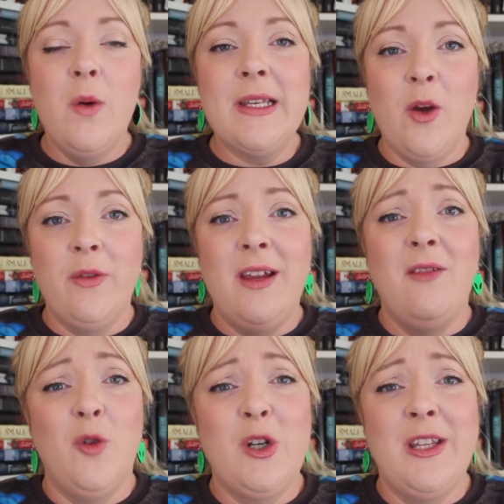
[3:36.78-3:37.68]
US only,
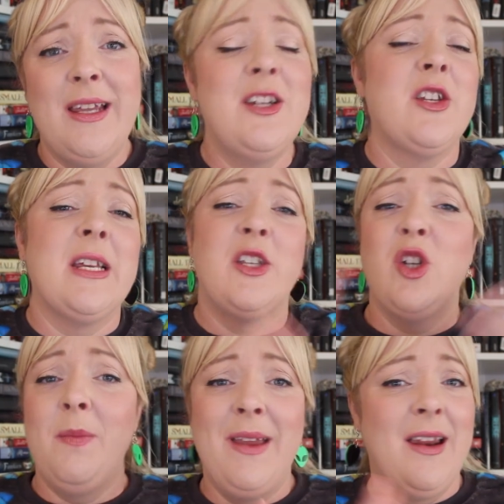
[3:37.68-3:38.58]
unfortunately, just because
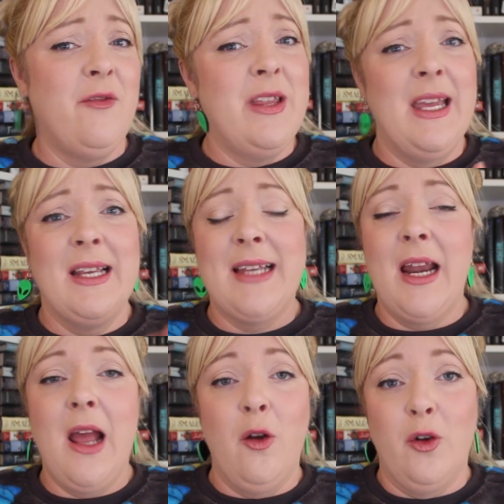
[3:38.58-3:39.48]
shipping and everything is
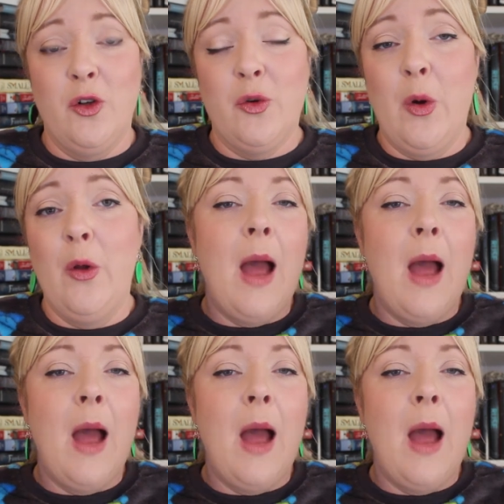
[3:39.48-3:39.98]
kind of out of control.